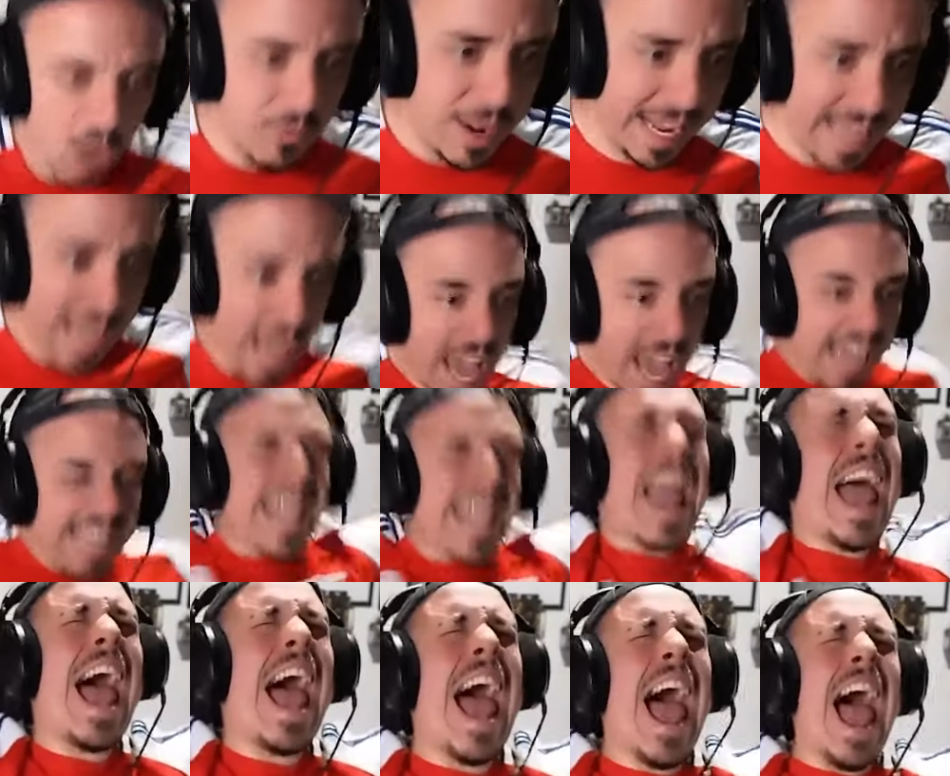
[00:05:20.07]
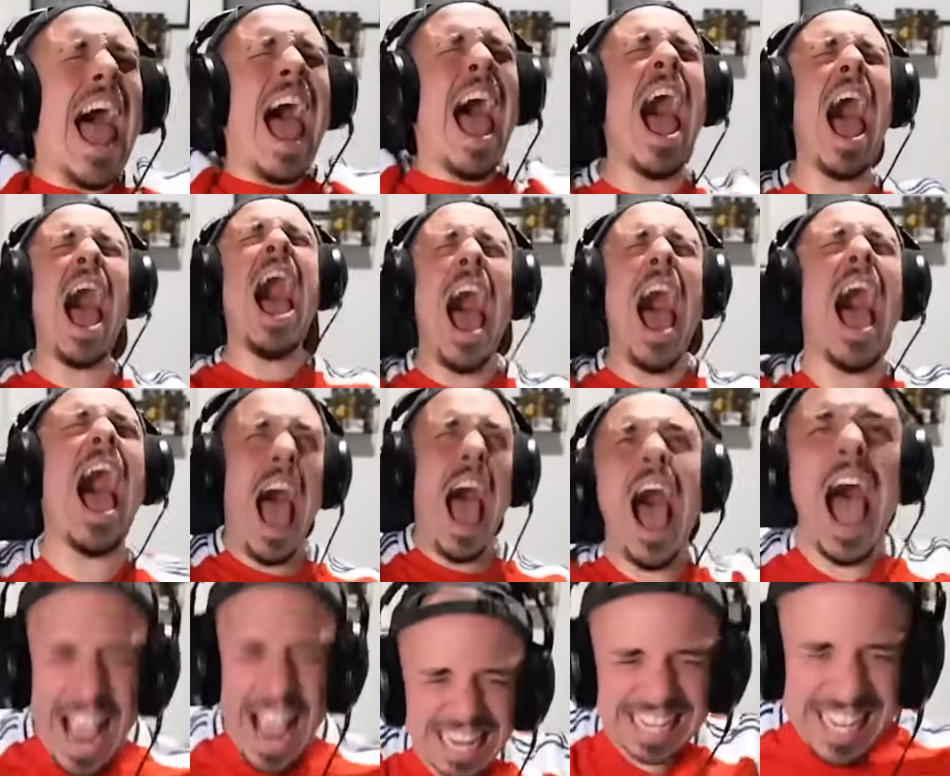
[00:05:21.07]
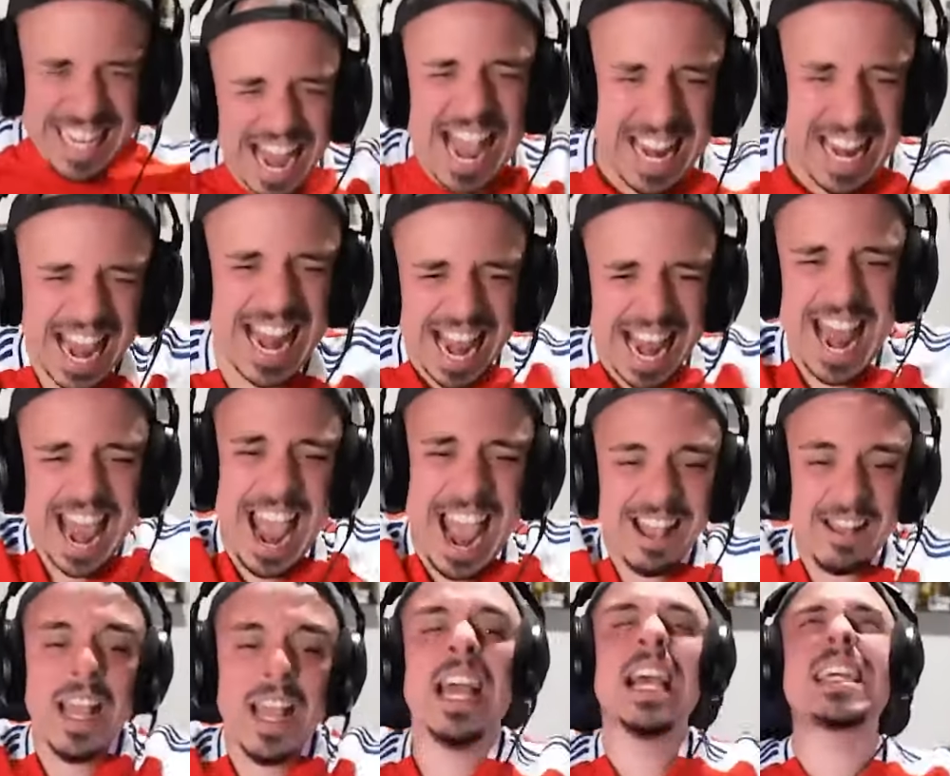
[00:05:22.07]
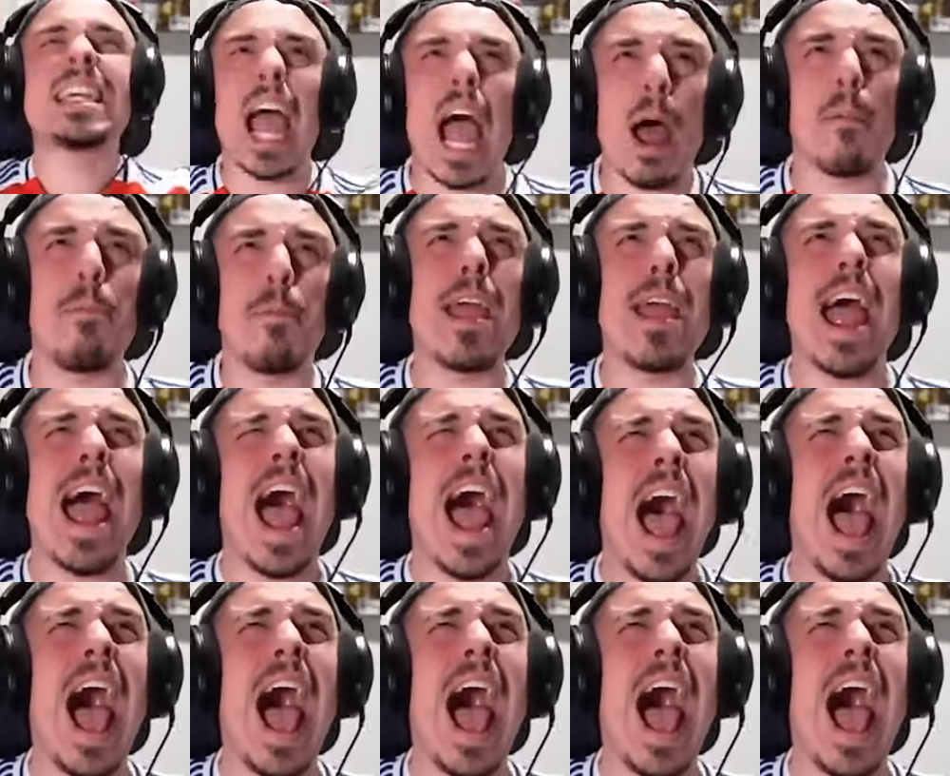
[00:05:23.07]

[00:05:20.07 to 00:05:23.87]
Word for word: can't cry on sixty-fourth minute. Get a grip. Gabriel!